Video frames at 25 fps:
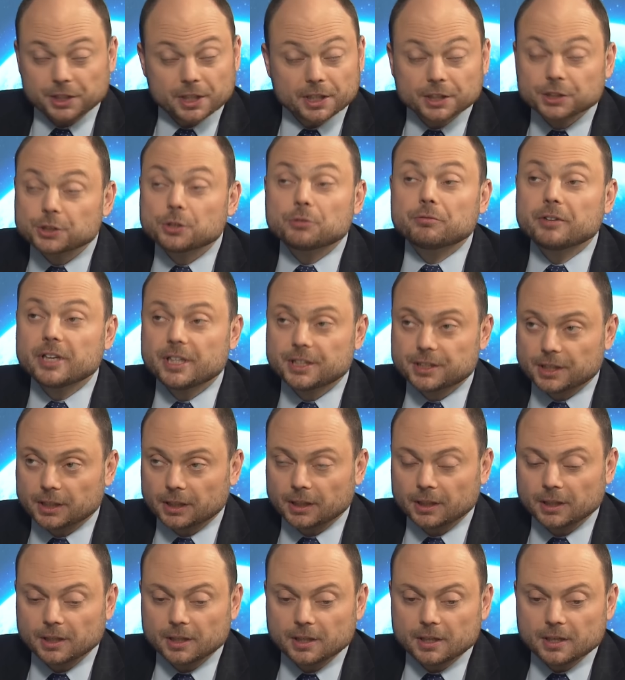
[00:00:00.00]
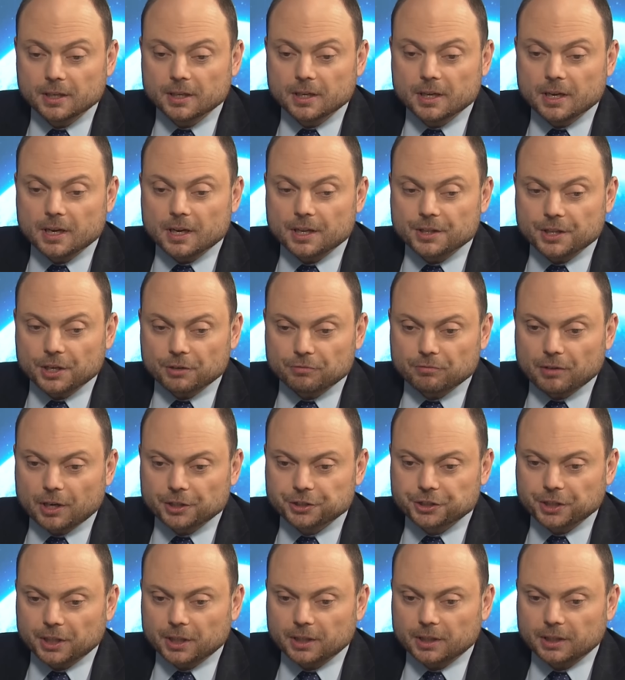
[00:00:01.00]
There's no reason that
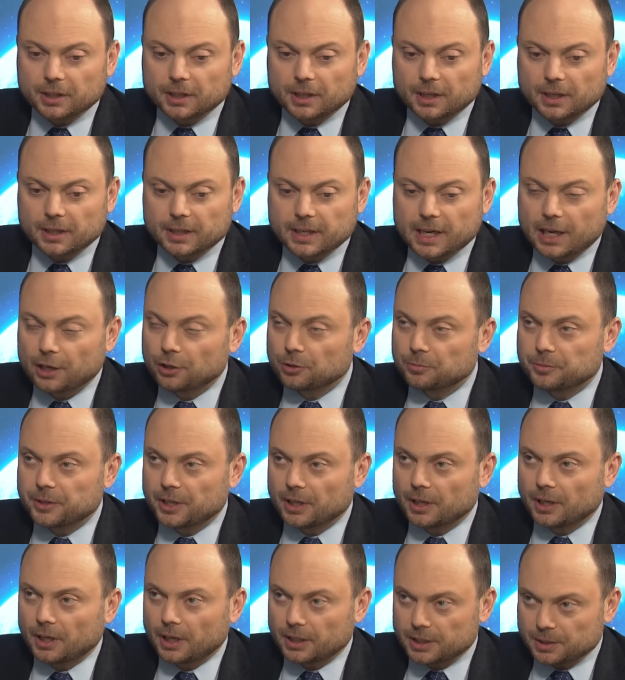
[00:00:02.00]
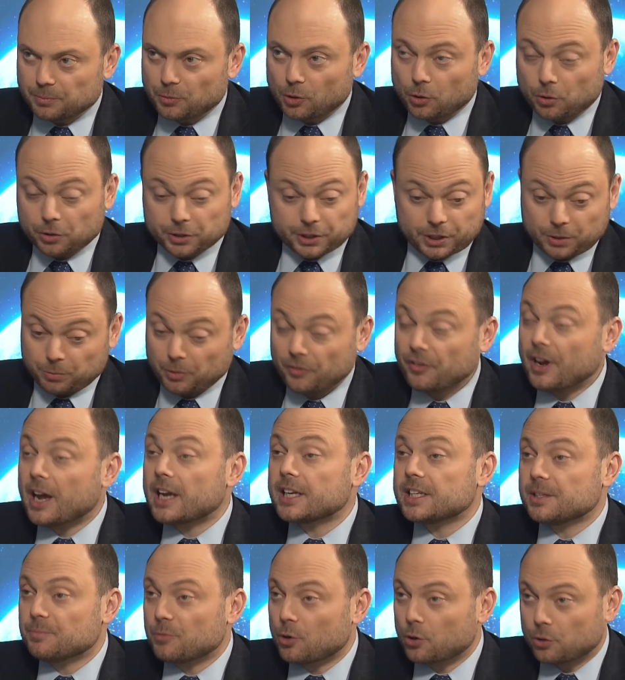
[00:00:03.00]
Russia cannot be a democracy. We've
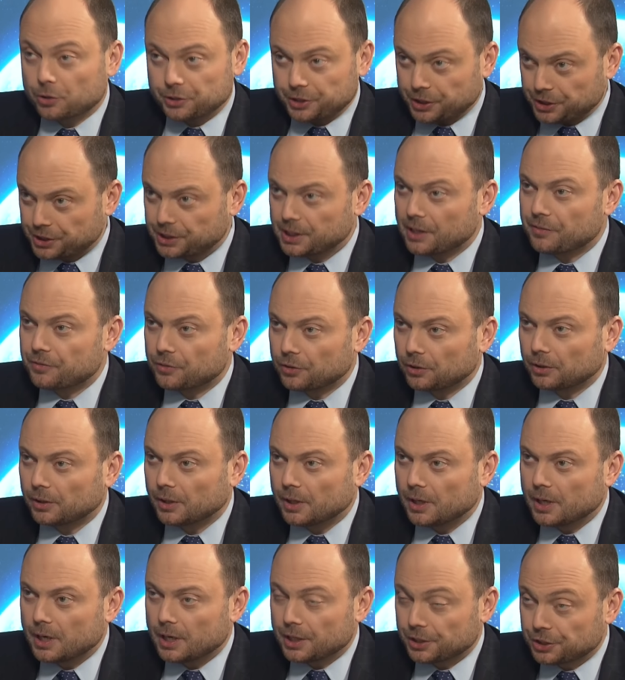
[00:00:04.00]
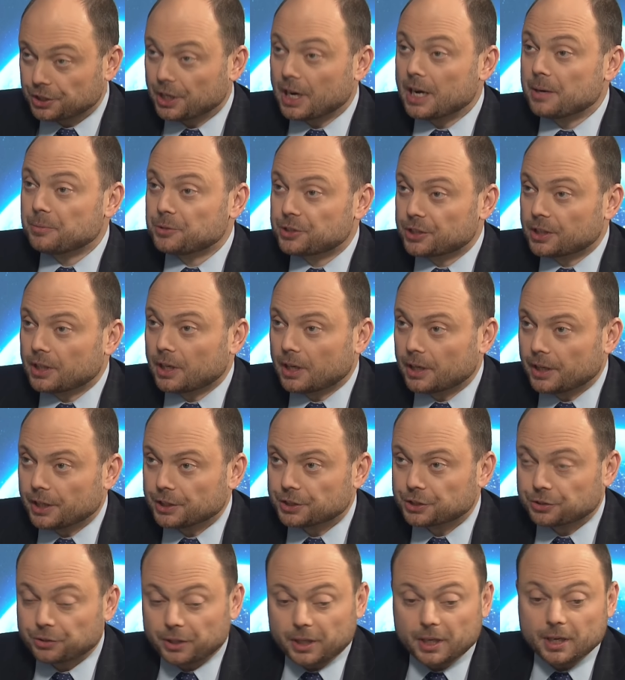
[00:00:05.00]
had democracy several times in our
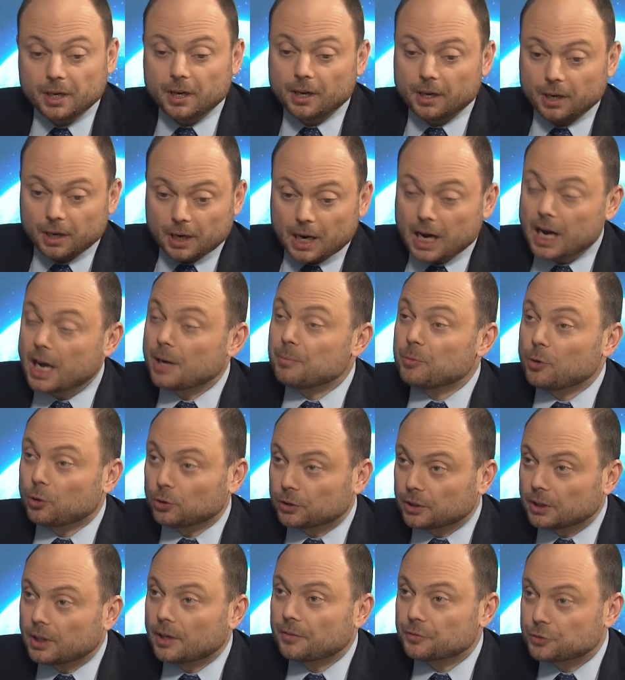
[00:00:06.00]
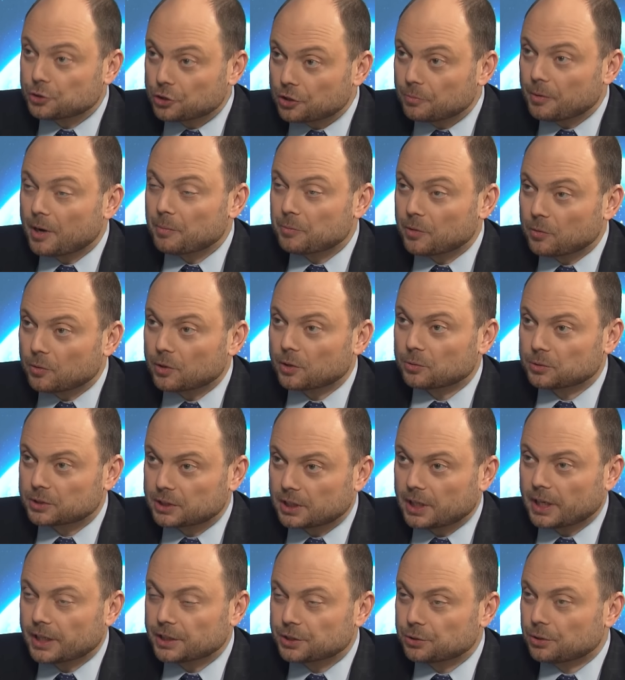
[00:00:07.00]
history. I'm old enough to remember what it was
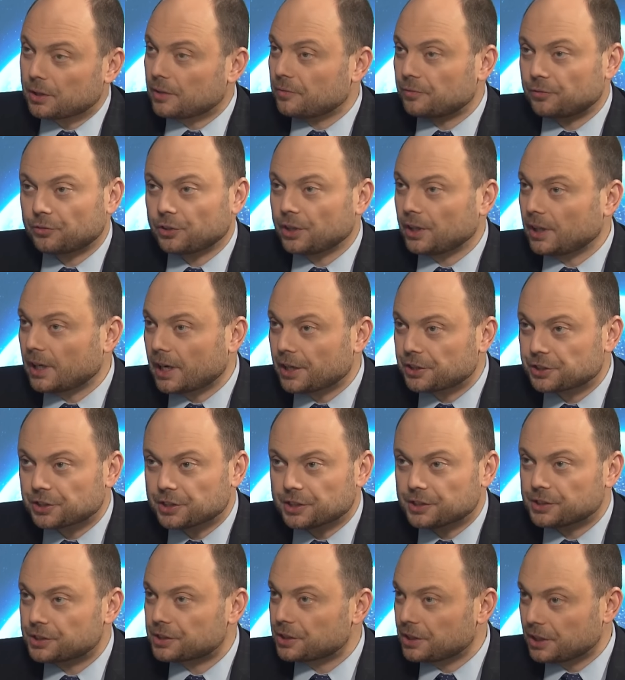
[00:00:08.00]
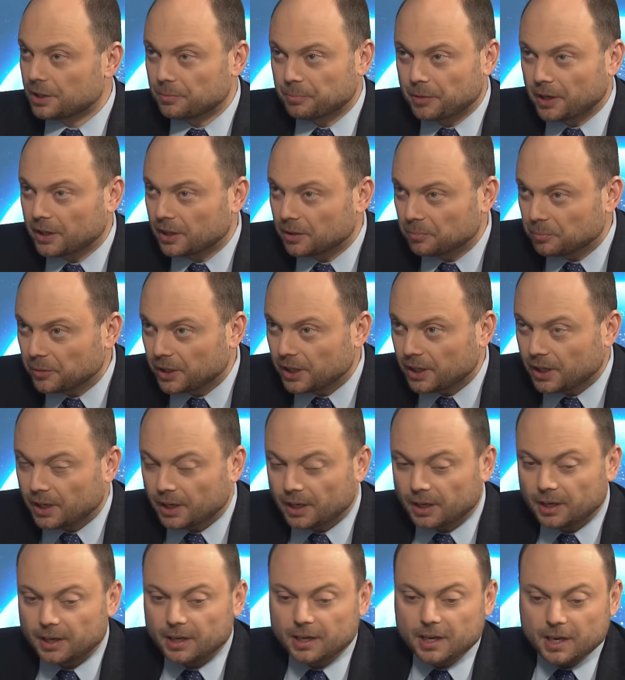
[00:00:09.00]
like to have free elections, independent
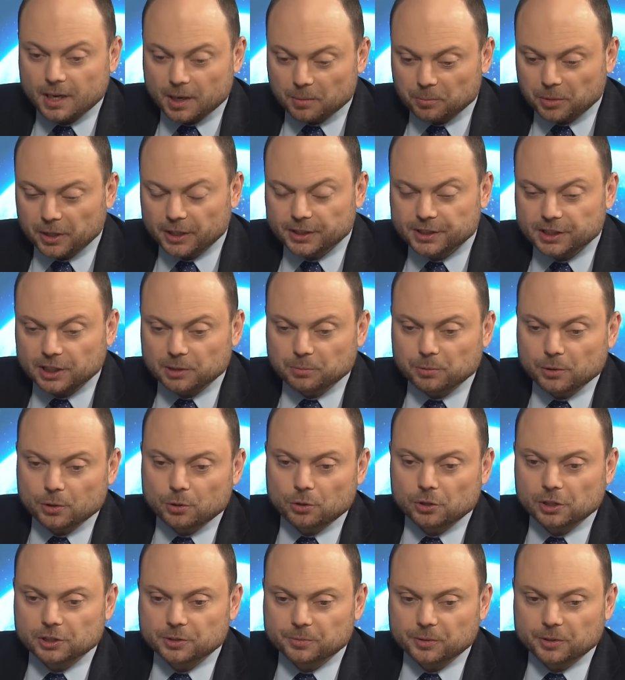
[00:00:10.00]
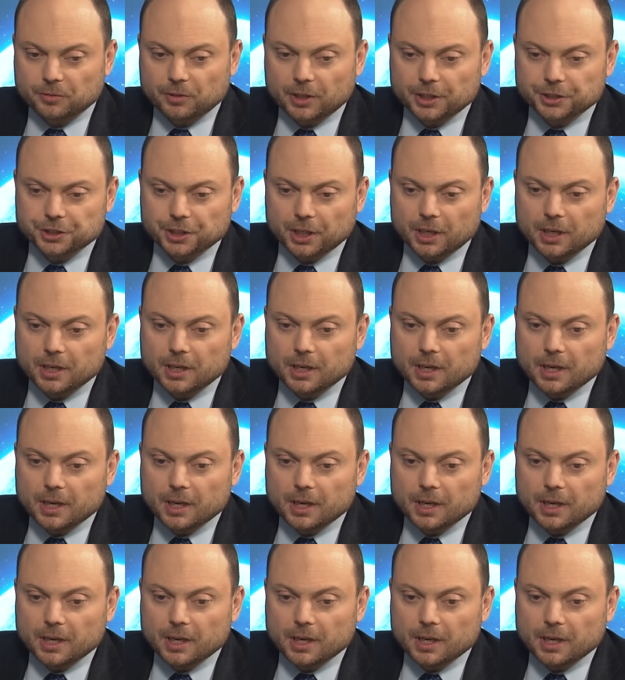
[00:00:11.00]
media, political pluralism in Russia.